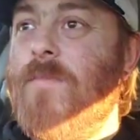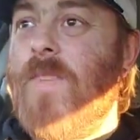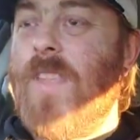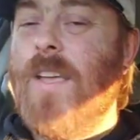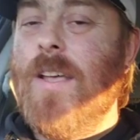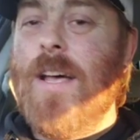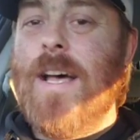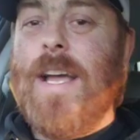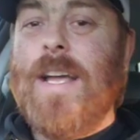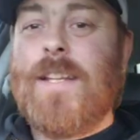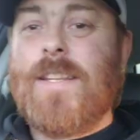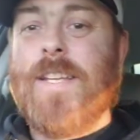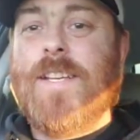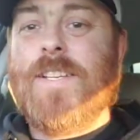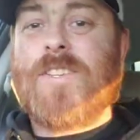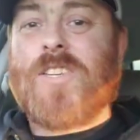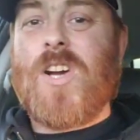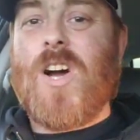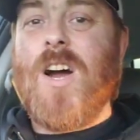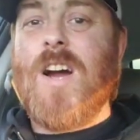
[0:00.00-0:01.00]
Like,
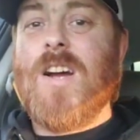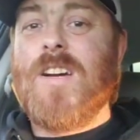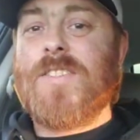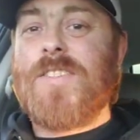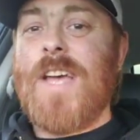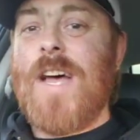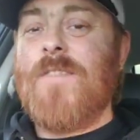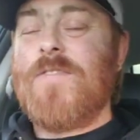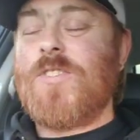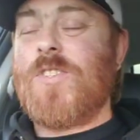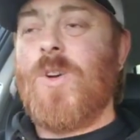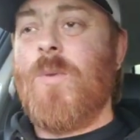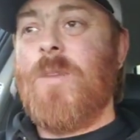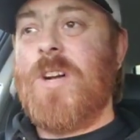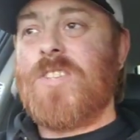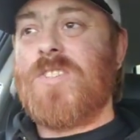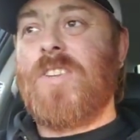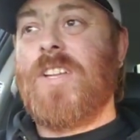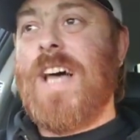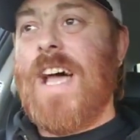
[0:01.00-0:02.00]
these cars have so
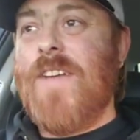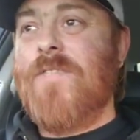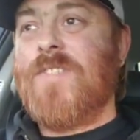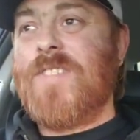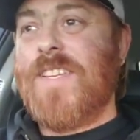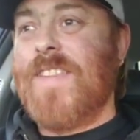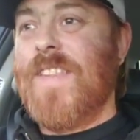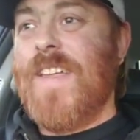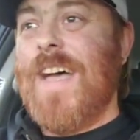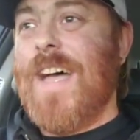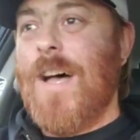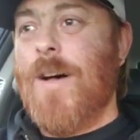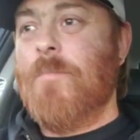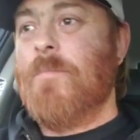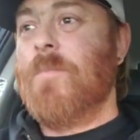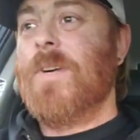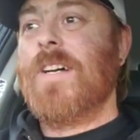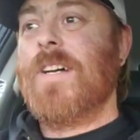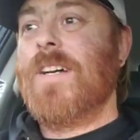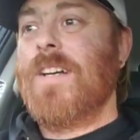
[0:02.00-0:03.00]
much life to
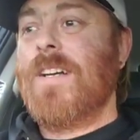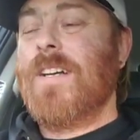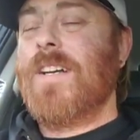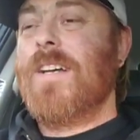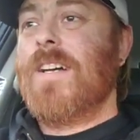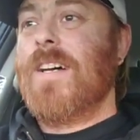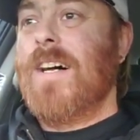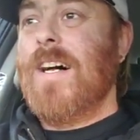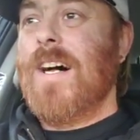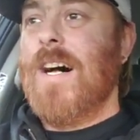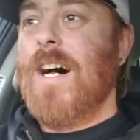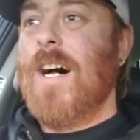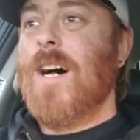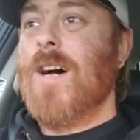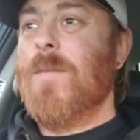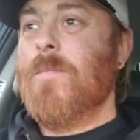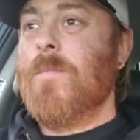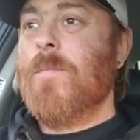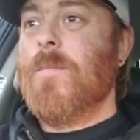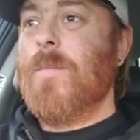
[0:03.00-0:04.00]
them,
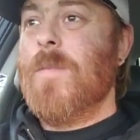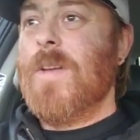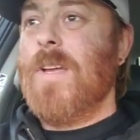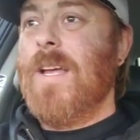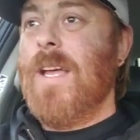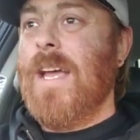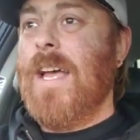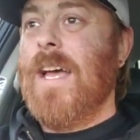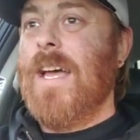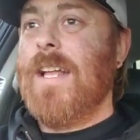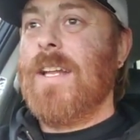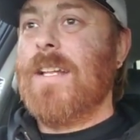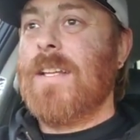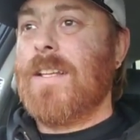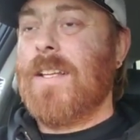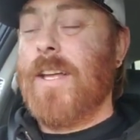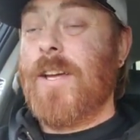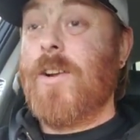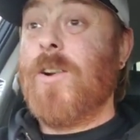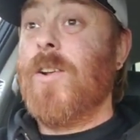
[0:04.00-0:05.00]
and
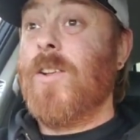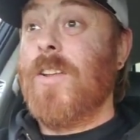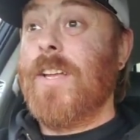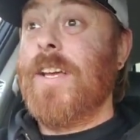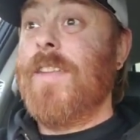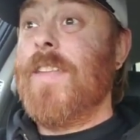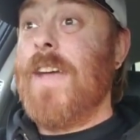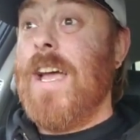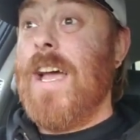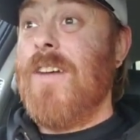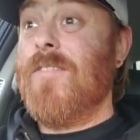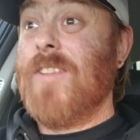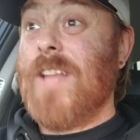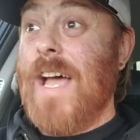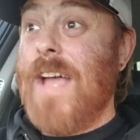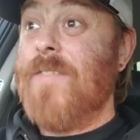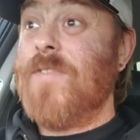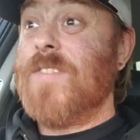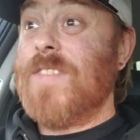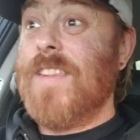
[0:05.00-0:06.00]
literally they have
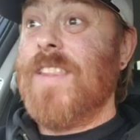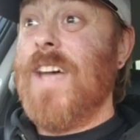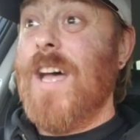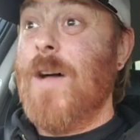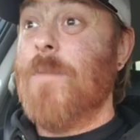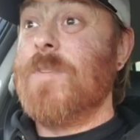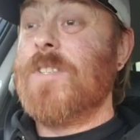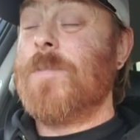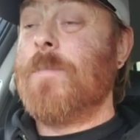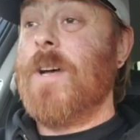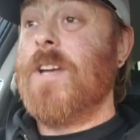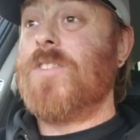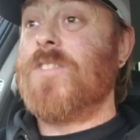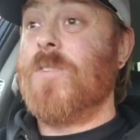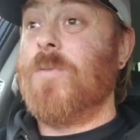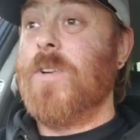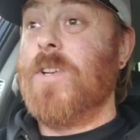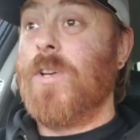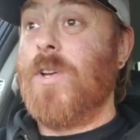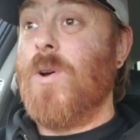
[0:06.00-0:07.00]
life to them,
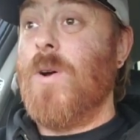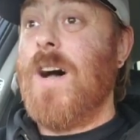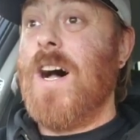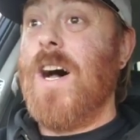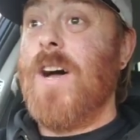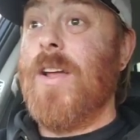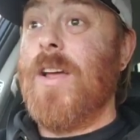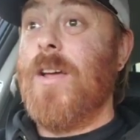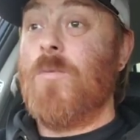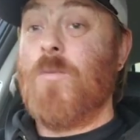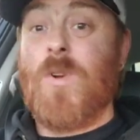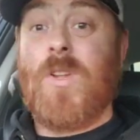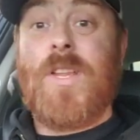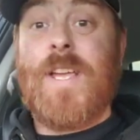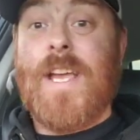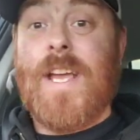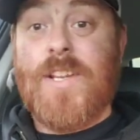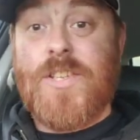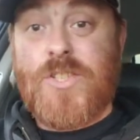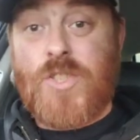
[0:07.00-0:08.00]
especially when you go out and
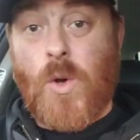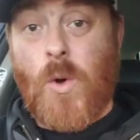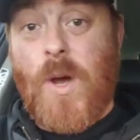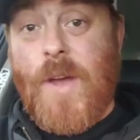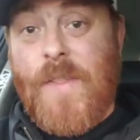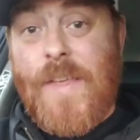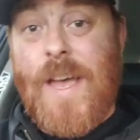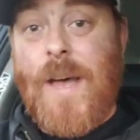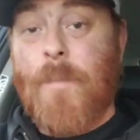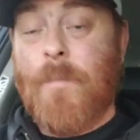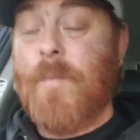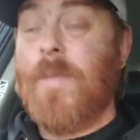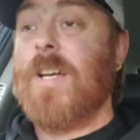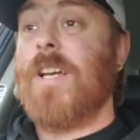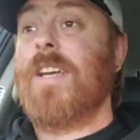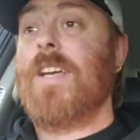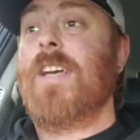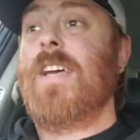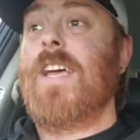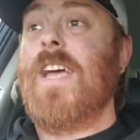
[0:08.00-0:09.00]
really enjoy
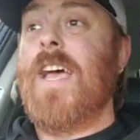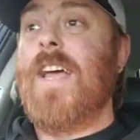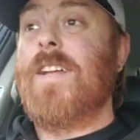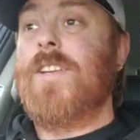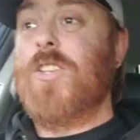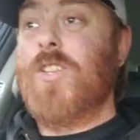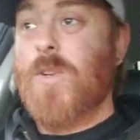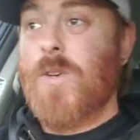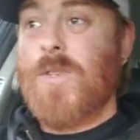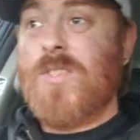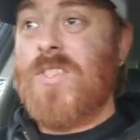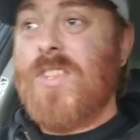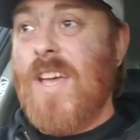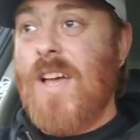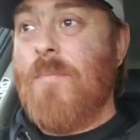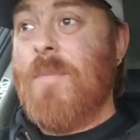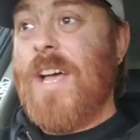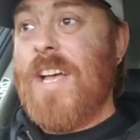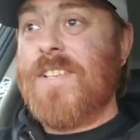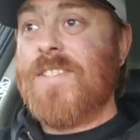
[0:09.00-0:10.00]
them and use
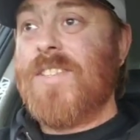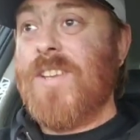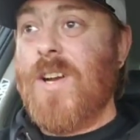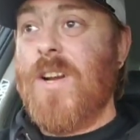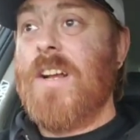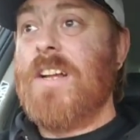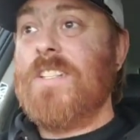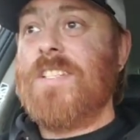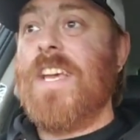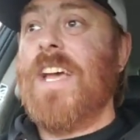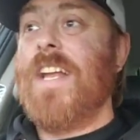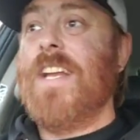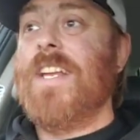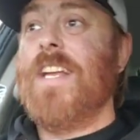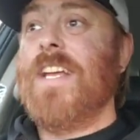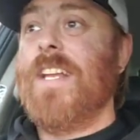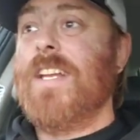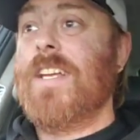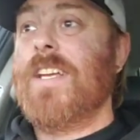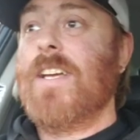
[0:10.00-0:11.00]
them as they're
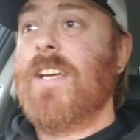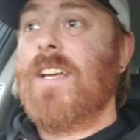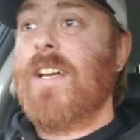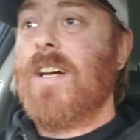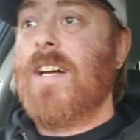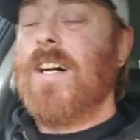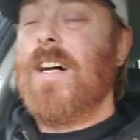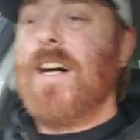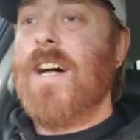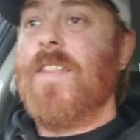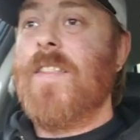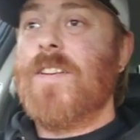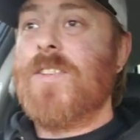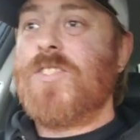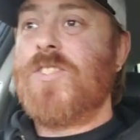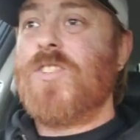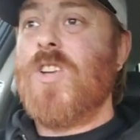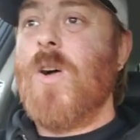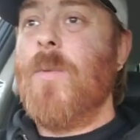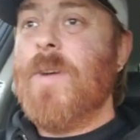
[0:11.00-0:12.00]
intended. There's
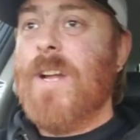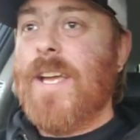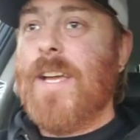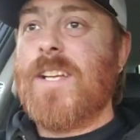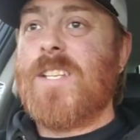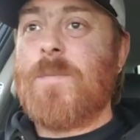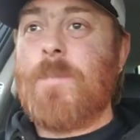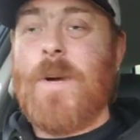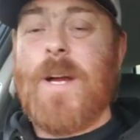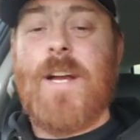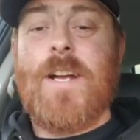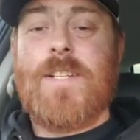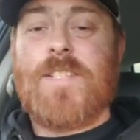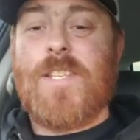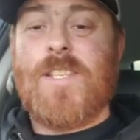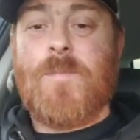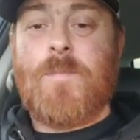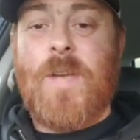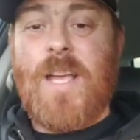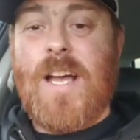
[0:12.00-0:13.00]
so many
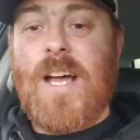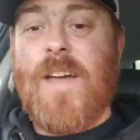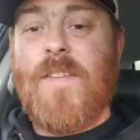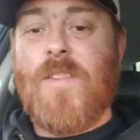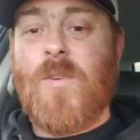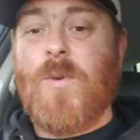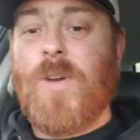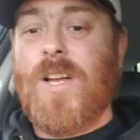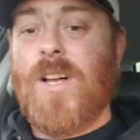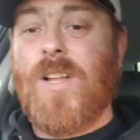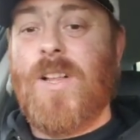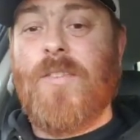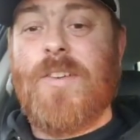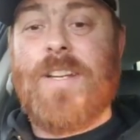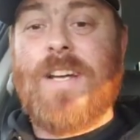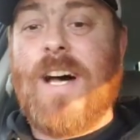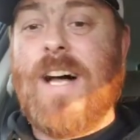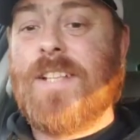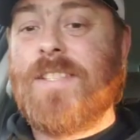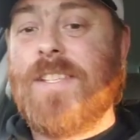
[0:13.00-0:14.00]
experiences behind the wheel of a
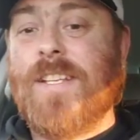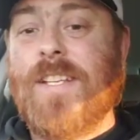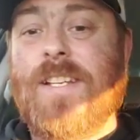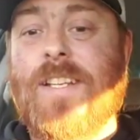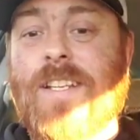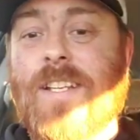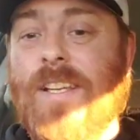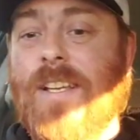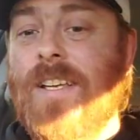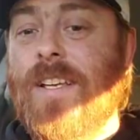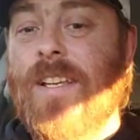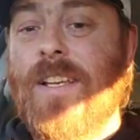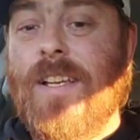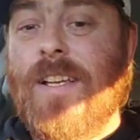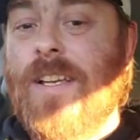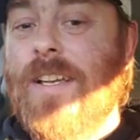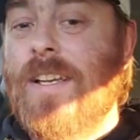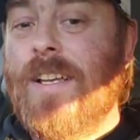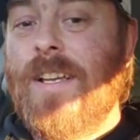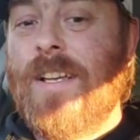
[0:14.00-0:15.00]
Datsun.
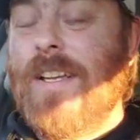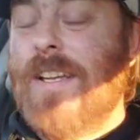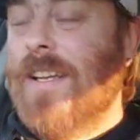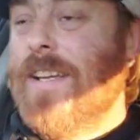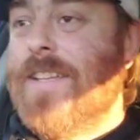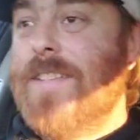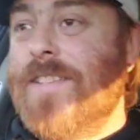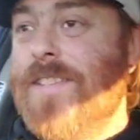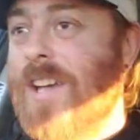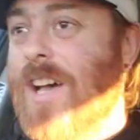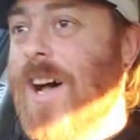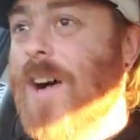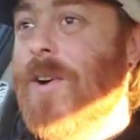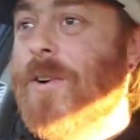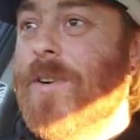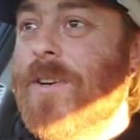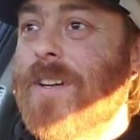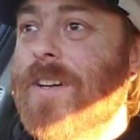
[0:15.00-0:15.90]
So